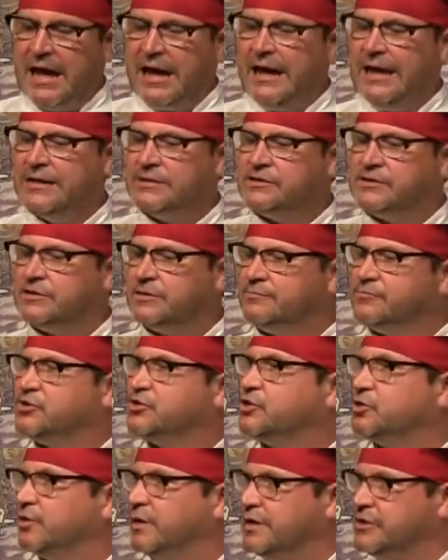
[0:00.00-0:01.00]
and some
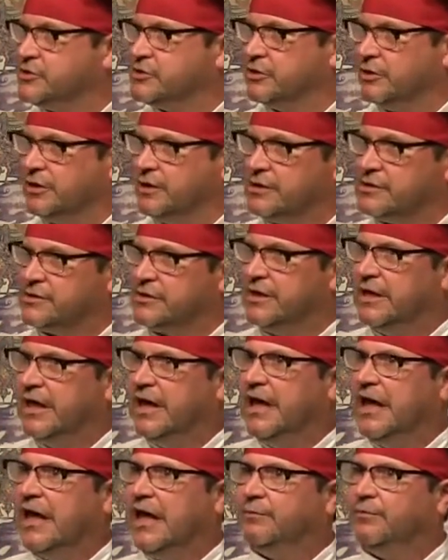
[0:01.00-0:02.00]
soy sauce,
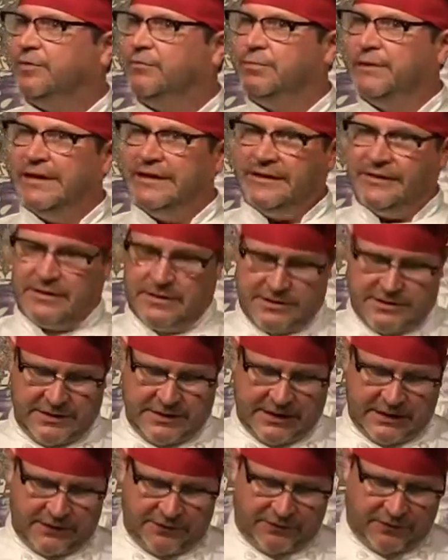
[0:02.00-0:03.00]
and we blended those
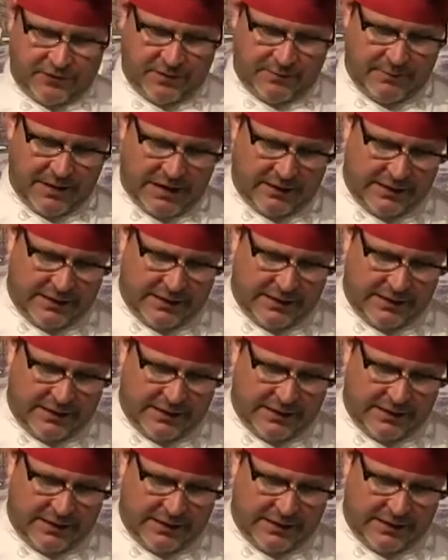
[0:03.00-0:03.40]
together for a